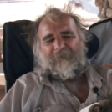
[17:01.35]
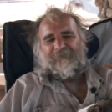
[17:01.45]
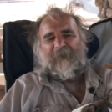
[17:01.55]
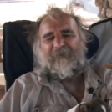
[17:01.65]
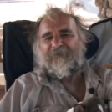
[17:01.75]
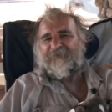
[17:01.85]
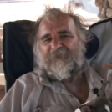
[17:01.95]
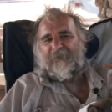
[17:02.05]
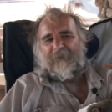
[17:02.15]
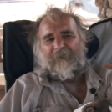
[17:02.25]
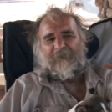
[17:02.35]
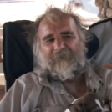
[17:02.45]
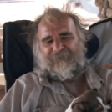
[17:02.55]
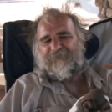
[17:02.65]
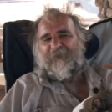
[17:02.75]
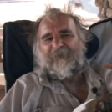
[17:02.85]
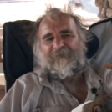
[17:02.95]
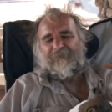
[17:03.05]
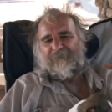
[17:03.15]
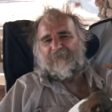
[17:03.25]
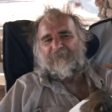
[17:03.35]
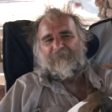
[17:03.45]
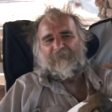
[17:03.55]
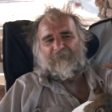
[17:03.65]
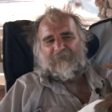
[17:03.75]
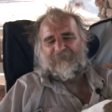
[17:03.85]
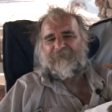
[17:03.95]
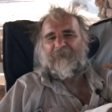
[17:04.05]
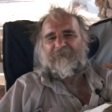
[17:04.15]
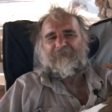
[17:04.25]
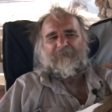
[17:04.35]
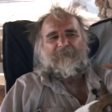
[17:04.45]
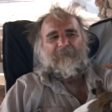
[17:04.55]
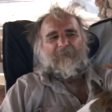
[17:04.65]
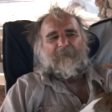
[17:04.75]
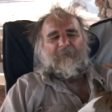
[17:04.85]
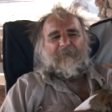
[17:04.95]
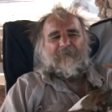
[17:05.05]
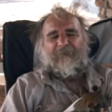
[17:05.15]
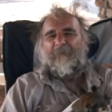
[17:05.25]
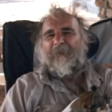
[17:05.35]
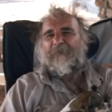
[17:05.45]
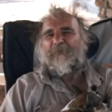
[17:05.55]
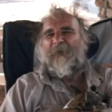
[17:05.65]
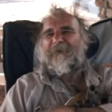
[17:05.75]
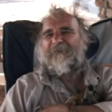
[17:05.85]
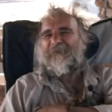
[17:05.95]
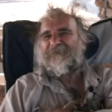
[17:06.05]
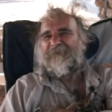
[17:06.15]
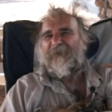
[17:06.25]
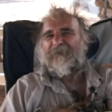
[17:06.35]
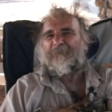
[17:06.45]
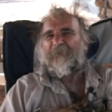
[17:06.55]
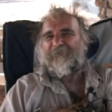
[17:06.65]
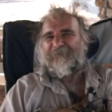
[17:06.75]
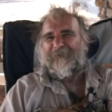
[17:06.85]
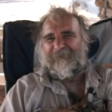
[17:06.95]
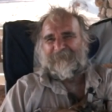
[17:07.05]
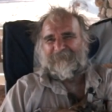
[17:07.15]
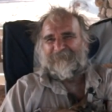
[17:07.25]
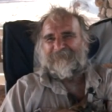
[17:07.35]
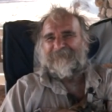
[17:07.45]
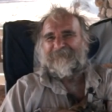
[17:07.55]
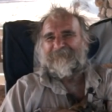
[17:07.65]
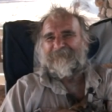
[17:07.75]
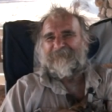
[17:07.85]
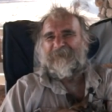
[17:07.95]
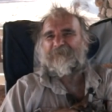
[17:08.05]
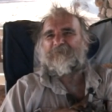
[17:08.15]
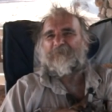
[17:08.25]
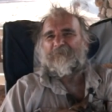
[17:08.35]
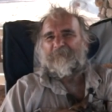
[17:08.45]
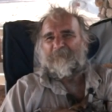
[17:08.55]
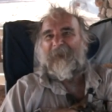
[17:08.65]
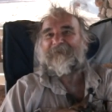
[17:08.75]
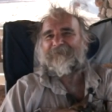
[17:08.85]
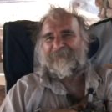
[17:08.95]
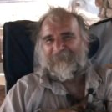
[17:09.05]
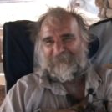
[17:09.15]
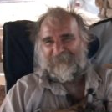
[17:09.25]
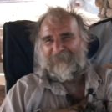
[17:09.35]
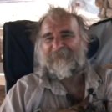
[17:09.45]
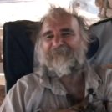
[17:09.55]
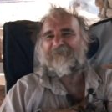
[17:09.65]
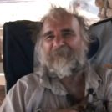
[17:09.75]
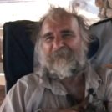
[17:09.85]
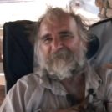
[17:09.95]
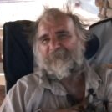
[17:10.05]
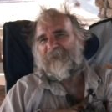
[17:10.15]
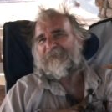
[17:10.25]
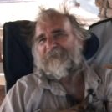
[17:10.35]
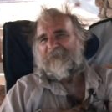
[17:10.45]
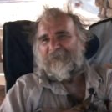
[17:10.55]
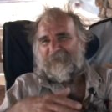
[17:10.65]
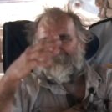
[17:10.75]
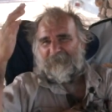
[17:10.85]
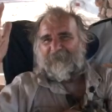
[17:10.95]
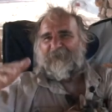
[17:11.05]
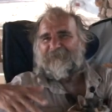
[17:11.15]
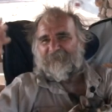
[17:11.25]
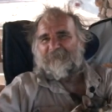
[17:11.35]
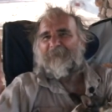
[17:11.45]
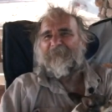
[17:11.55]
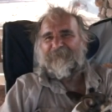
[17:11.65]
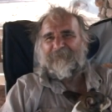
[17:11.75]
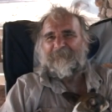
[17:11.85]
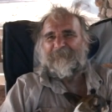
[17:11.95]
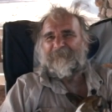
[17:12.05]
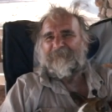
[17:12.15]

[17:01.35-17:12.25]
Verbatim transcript: Stock Exchange, exchange, you know, exchange. They wanted two hundred thousand dollars per seat, just to buy the seat, and after that you had to pay a year membership.